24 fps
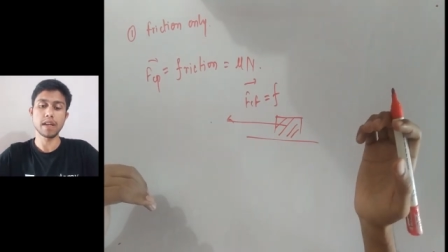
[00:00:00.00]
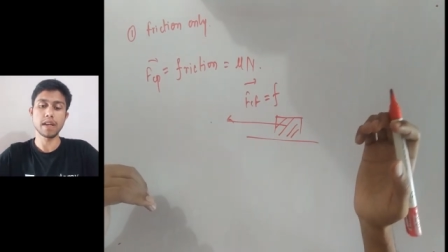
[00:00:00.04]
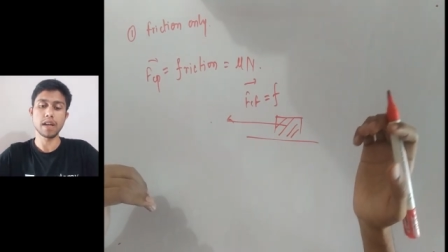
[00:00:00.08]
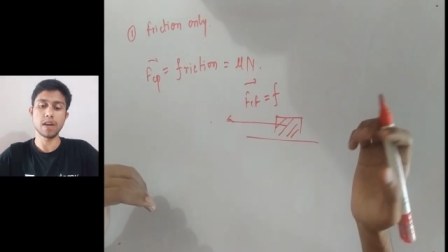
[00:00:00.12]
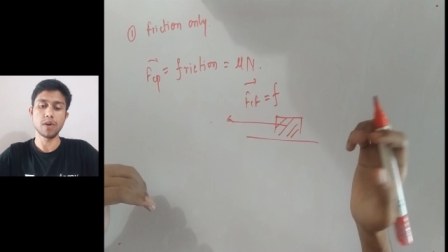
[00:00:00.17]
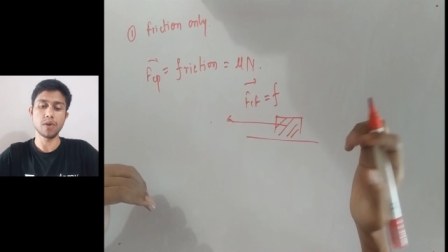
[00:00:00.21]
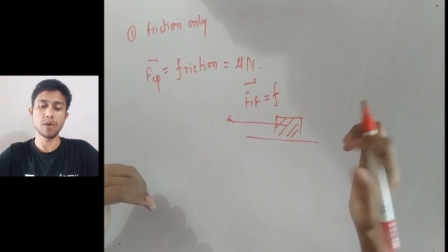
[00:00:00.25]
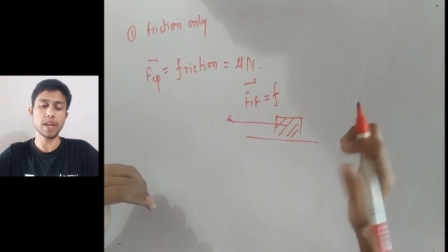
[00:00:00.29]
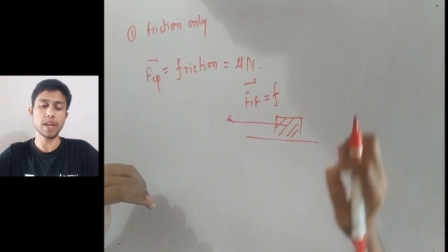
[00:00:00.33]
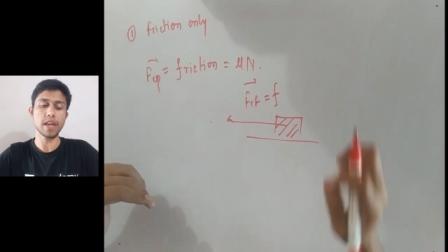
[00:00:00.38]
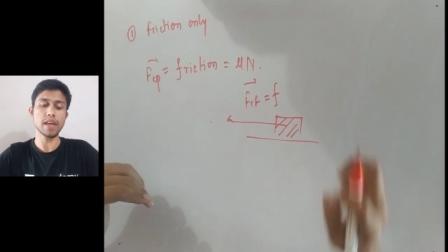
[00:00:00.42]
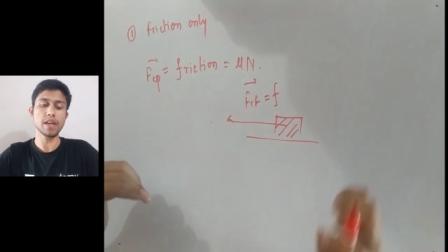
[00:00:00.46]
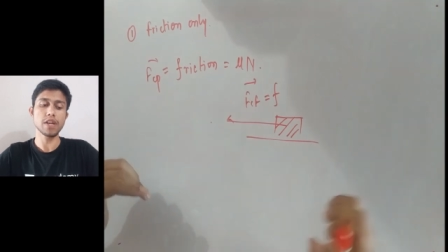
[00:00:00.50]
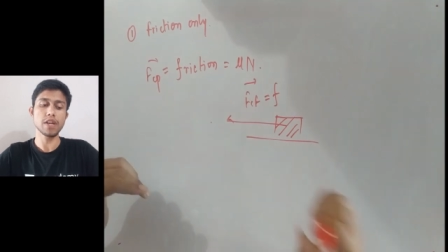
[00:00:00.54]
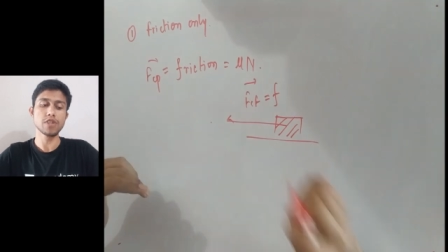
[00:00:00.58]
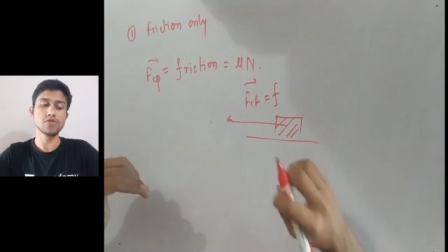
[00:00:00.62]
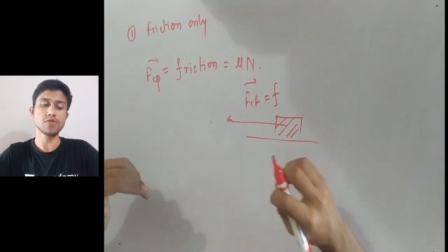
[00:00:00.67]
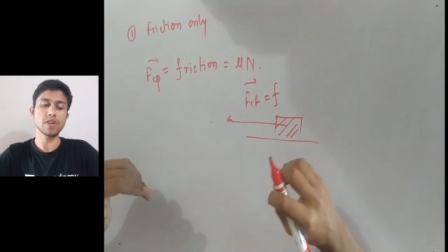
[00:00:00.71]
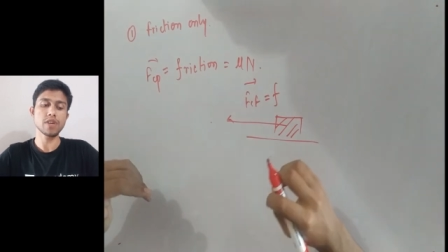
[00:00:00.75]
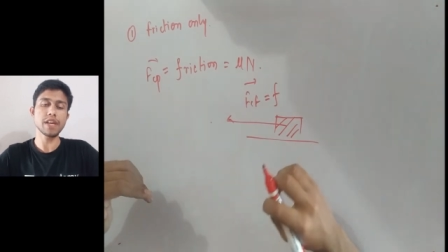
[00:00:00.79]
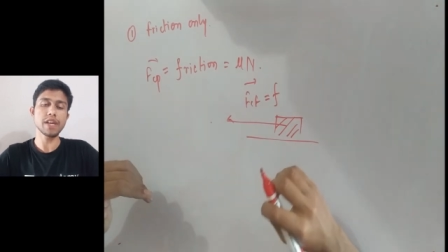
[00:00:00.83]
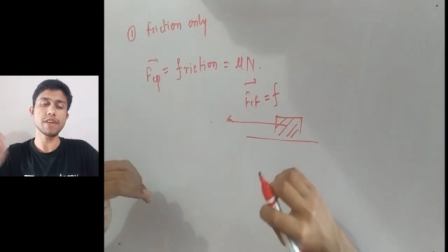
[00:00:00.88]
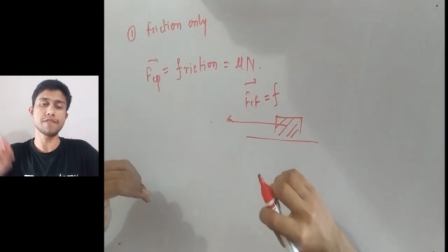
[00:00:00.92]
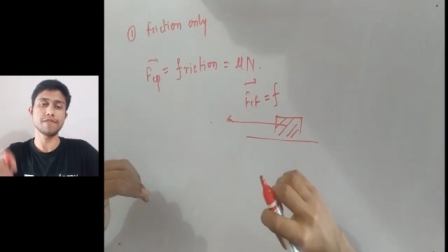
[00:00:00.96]
Okay, so
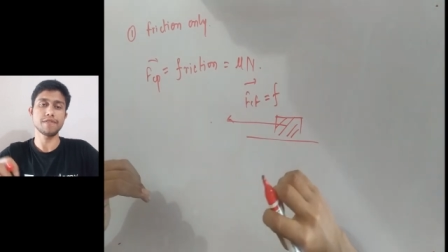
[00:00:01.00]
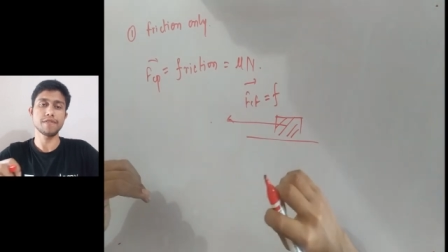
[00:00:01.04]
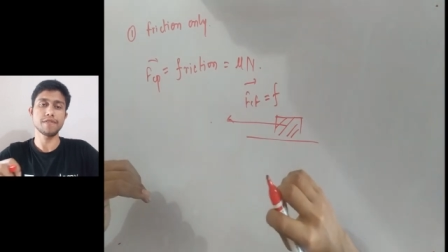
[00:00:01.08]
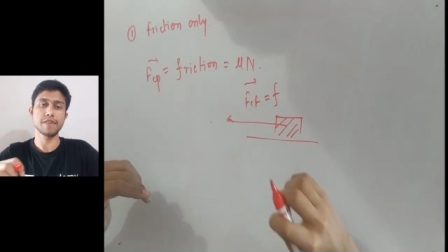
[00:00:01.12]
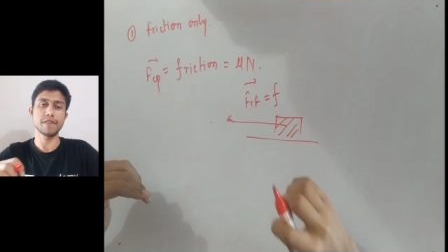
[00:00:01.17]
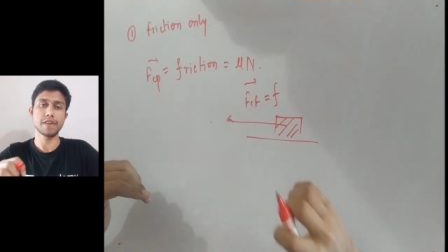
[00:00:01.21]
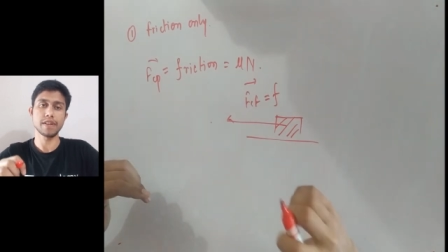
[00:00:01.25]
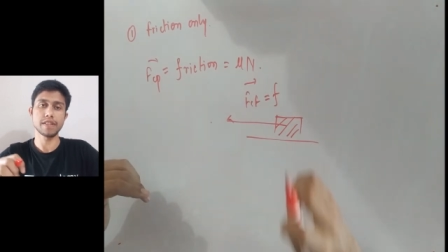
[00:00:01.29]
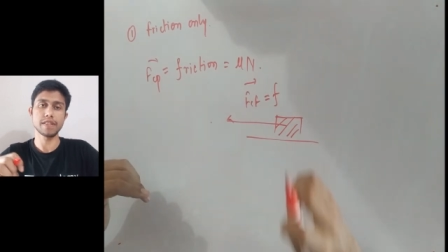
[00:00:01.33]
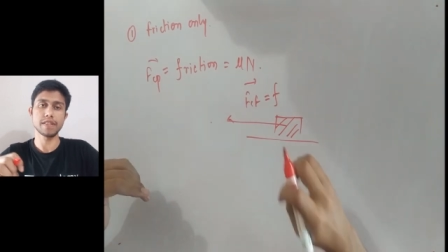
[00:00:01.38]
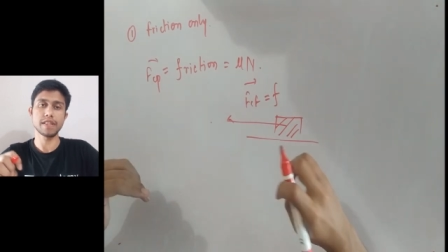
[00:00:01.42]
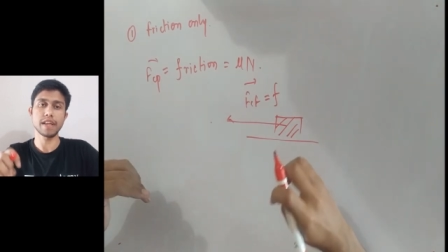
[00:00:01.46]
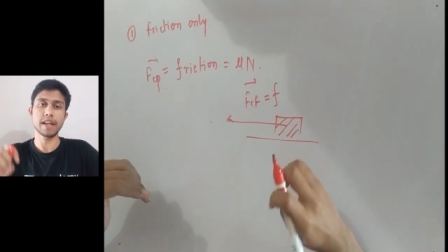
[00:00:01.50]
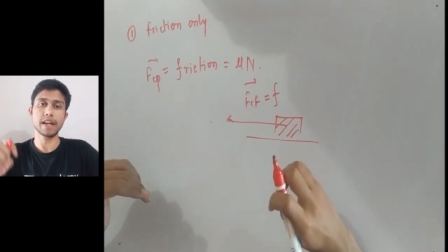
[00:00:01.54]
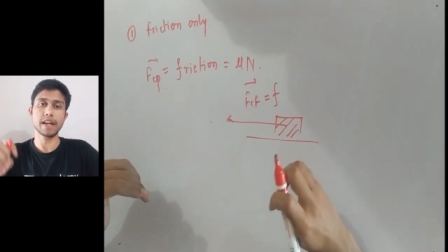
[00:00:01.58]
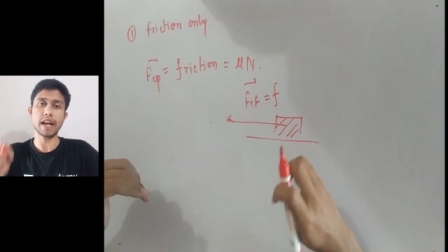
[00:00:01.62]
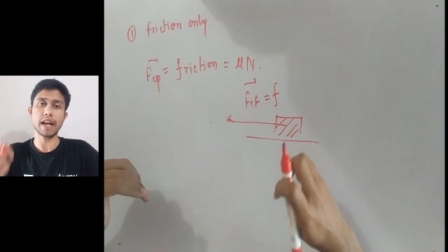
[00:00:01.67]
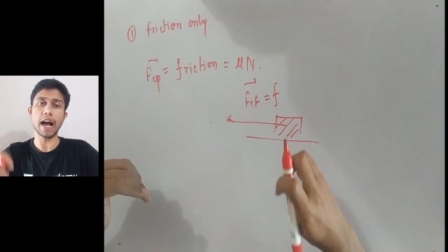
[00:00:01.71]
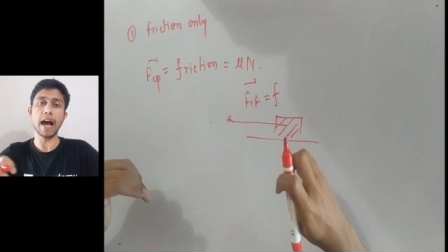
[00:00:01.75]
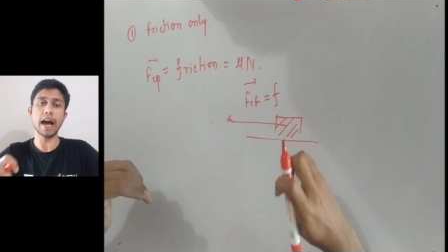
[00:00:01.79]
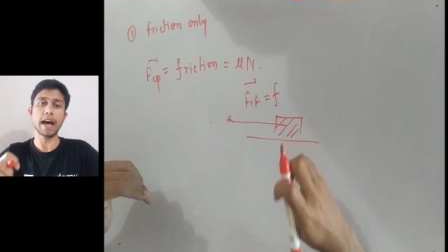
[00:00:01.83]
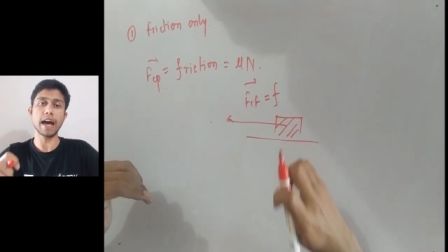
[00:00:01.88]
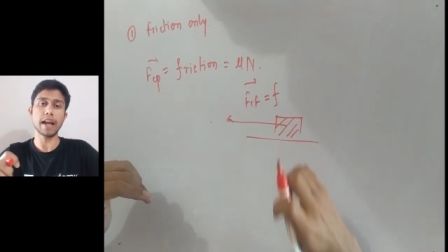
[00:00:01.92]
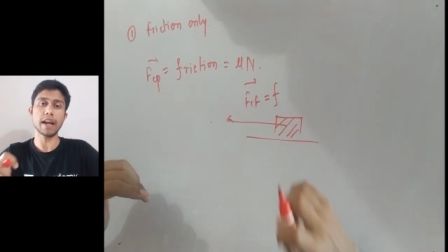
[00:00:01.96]
if the
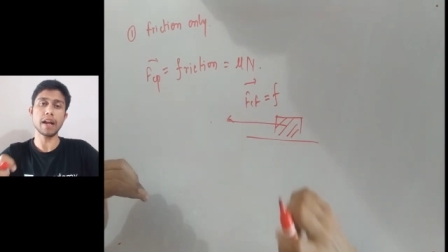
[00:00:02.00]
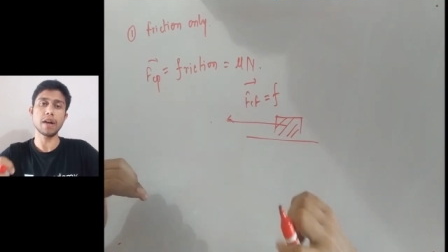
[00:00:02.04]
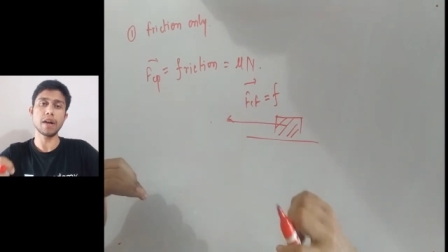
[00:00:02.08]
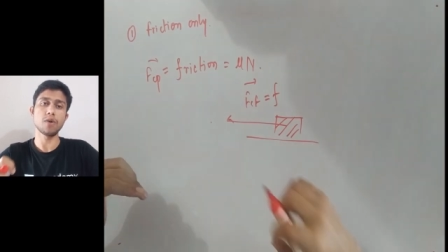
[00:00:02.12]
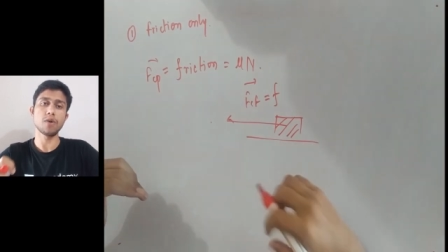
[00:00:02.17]
car